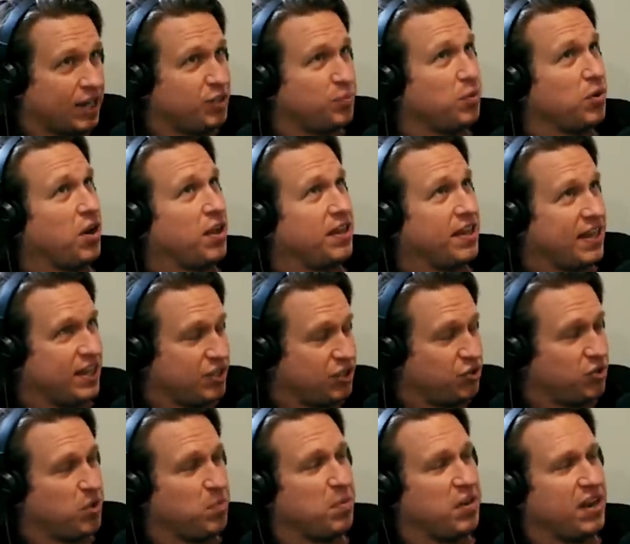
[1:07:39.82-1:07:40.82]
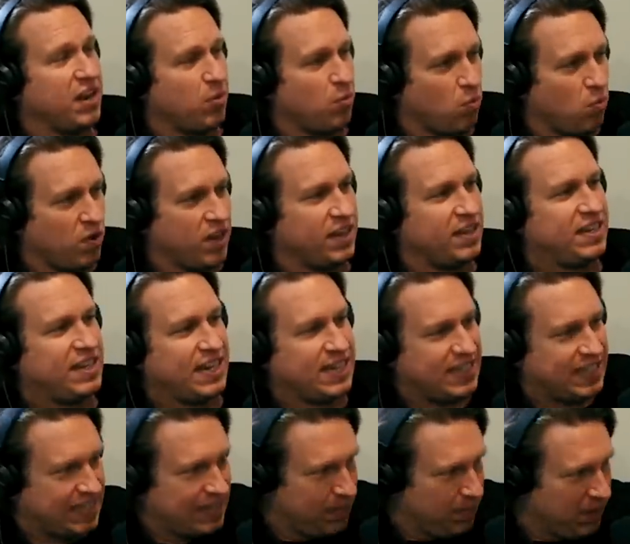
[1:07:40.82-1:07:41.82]
expert on the history, but it it
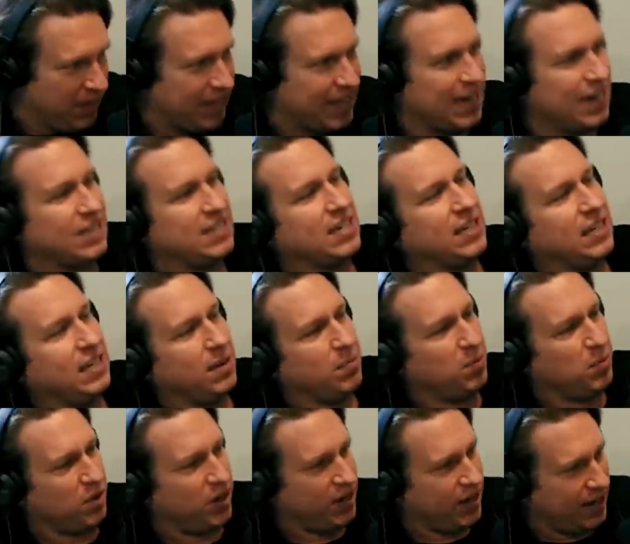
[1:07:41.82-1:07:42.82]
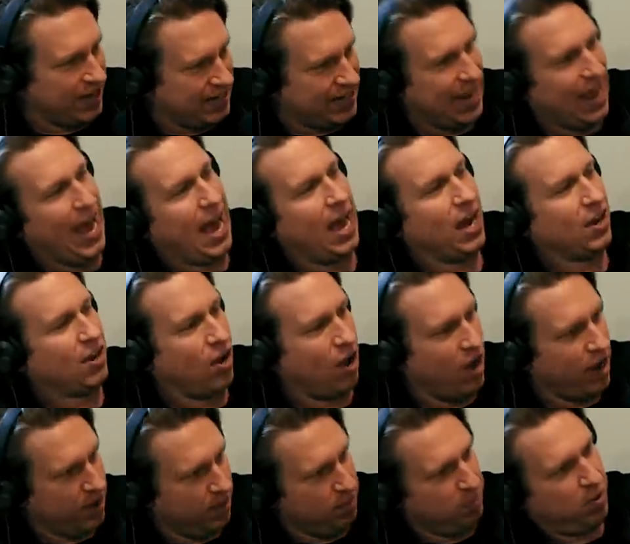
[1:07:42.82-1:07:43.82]
did seem like in a deliberate attack
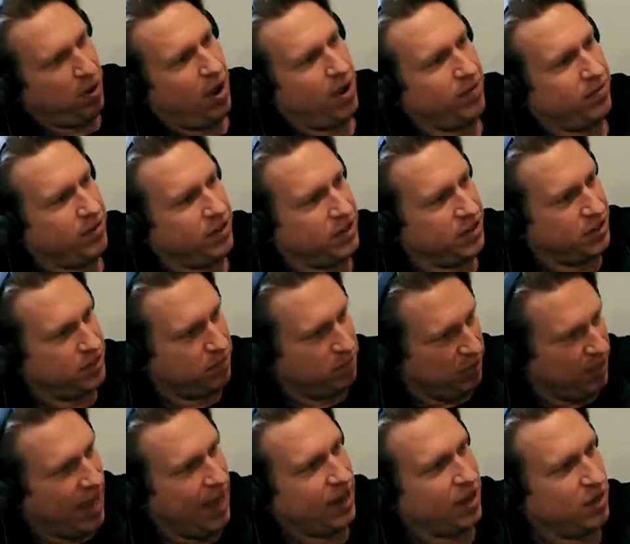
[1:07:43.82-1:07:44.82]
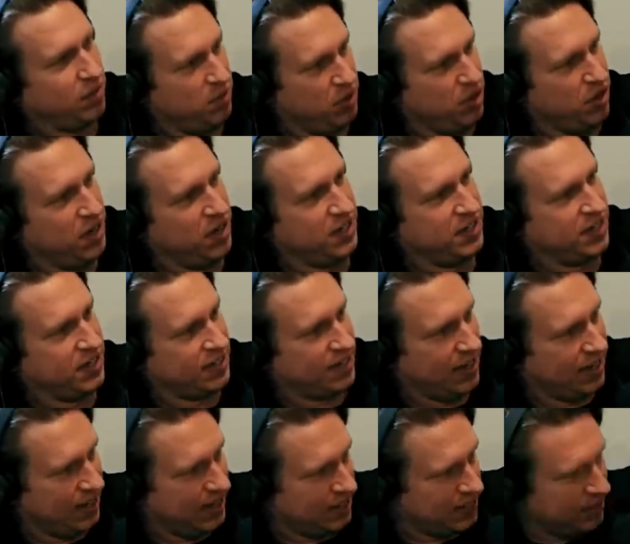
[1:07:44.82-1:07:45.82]
on impoverished black communities. It's
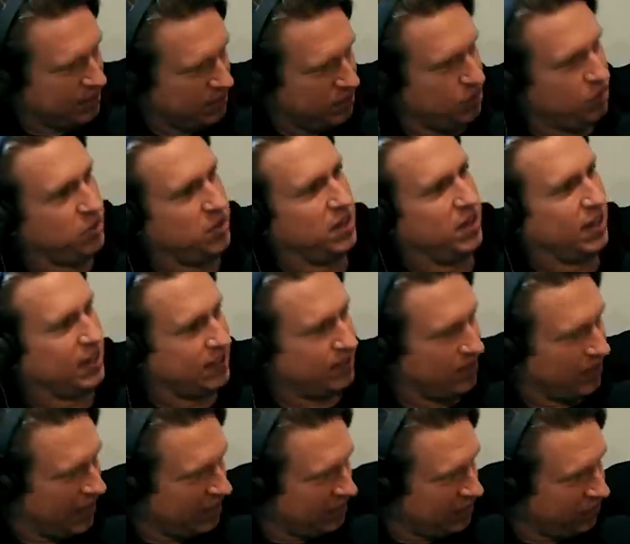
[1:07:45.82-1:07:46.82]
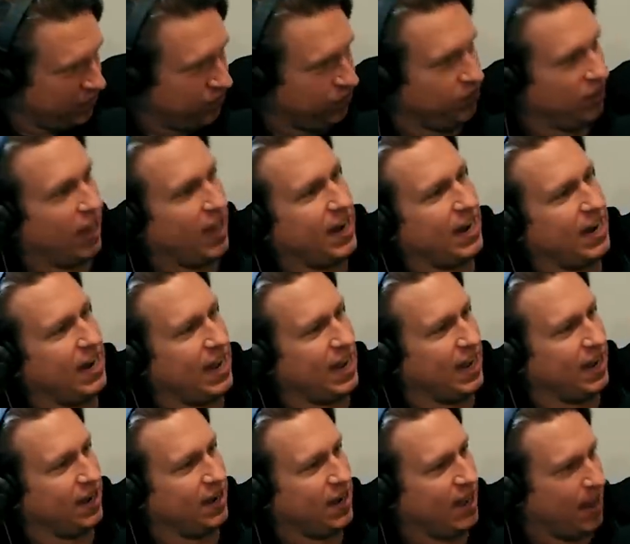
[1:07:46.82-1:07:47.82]
like let's do let's let's flood it
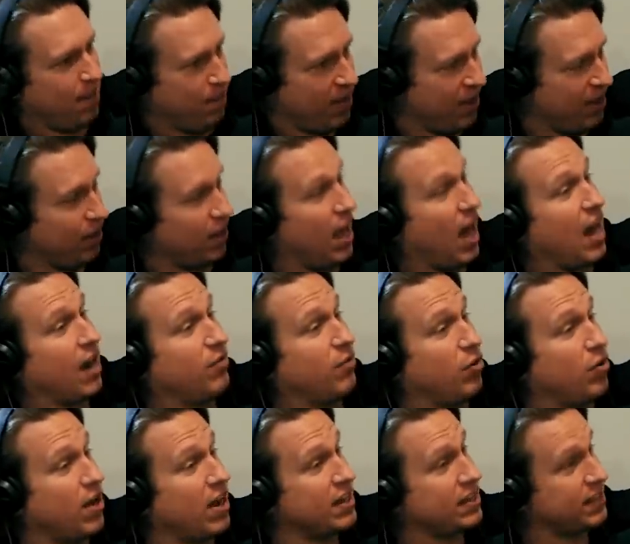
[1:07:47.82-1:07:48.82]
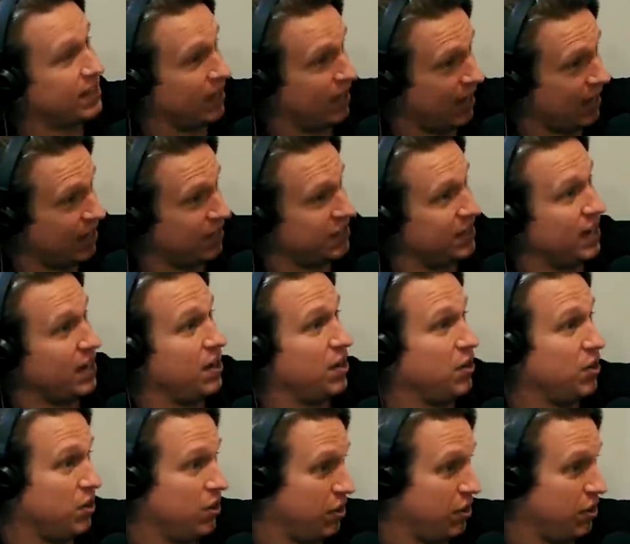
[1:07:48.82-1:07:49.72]
in and make a lot of arrests. And like you said, you,